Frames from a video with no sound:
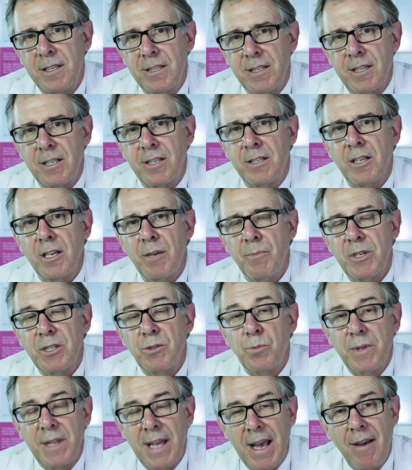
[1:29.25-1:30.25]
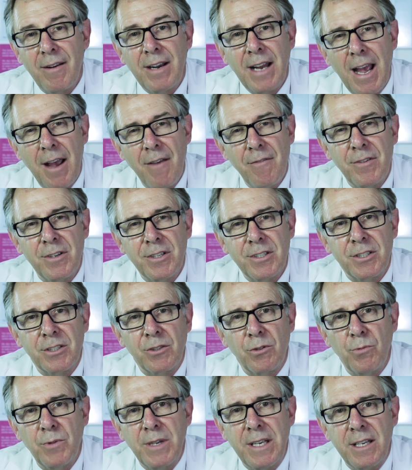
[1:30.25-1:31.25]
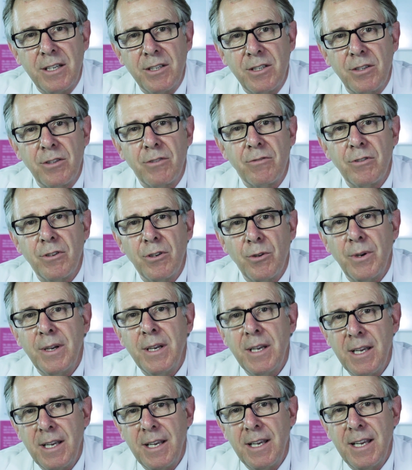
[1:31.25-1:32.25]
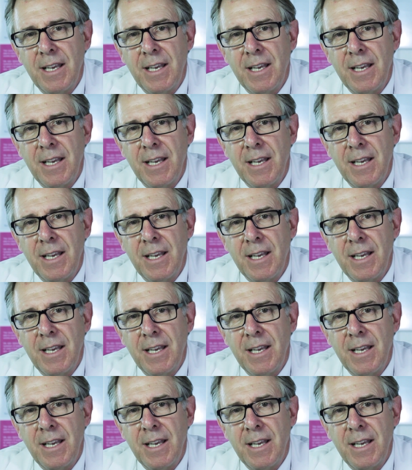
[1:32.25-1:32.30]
to the dermis without having to squeeze through